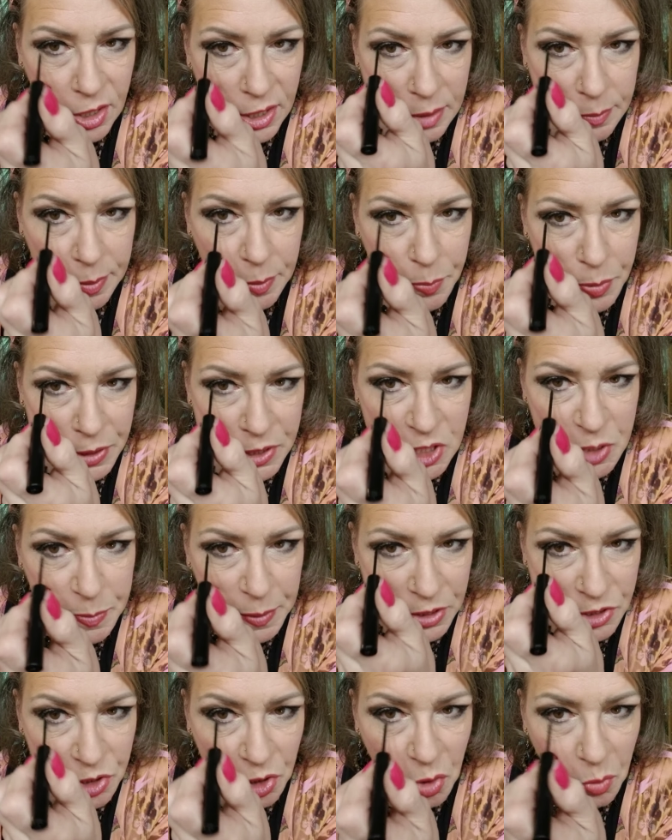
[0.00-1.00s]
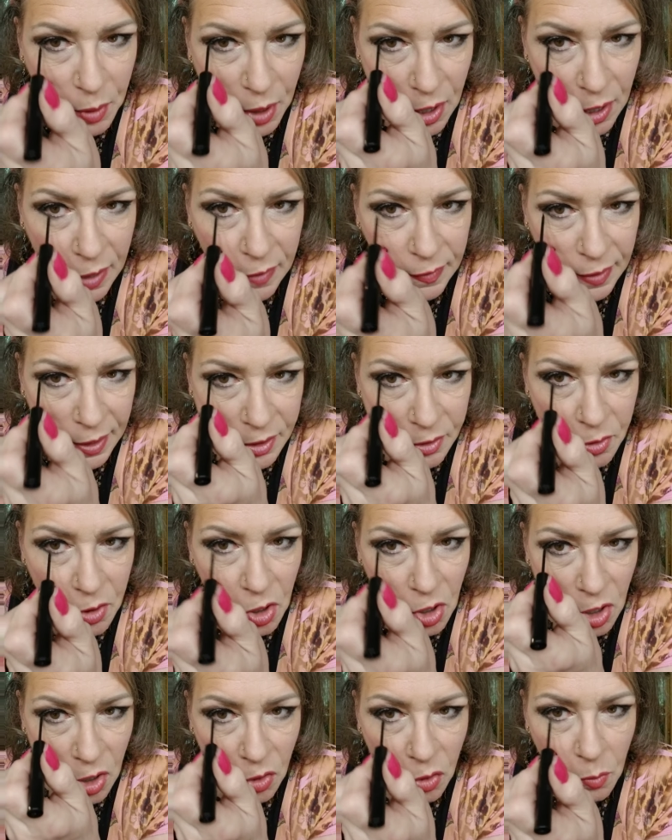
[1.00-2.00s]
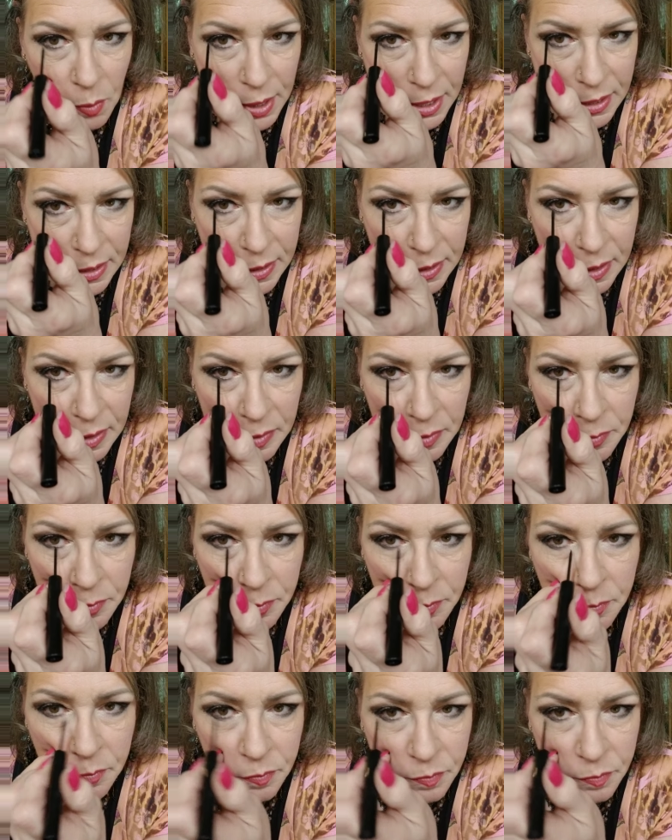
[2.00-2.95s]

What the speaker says: you got to be pretty special to wear eyeliner all the way in.